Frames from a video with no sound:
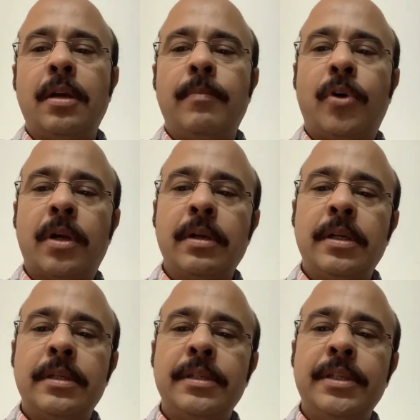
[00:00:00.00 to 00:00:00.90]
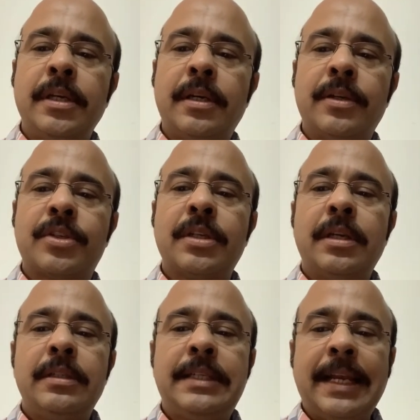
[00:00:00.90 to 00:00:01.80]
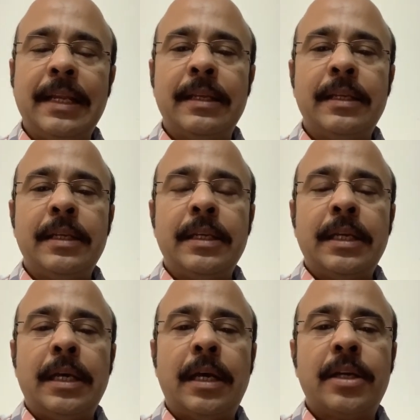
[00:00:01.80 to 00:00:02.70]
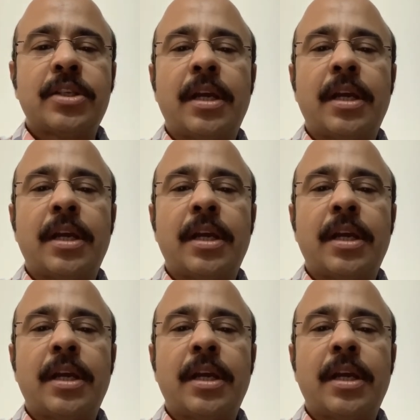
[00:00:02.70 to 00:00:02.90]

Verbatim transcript: for years till uh,